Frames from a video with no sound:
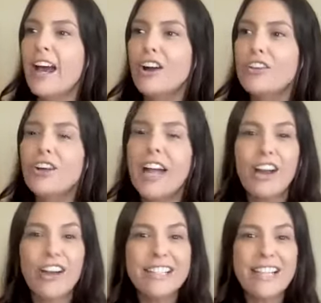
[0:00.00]
are there
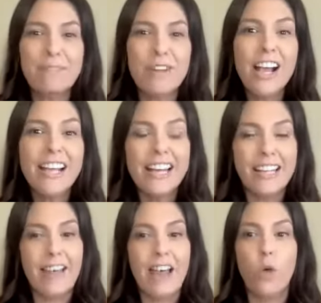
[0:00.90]
areas i'm not
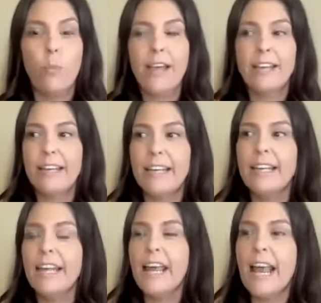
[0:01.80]
getting the help i
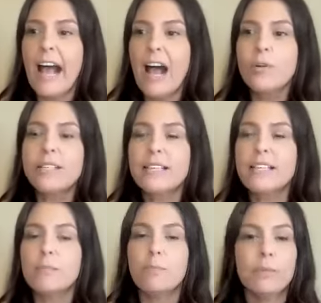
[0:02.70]
need and how is
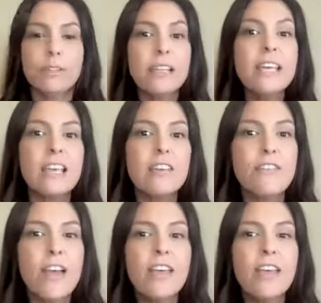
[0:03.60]
this belief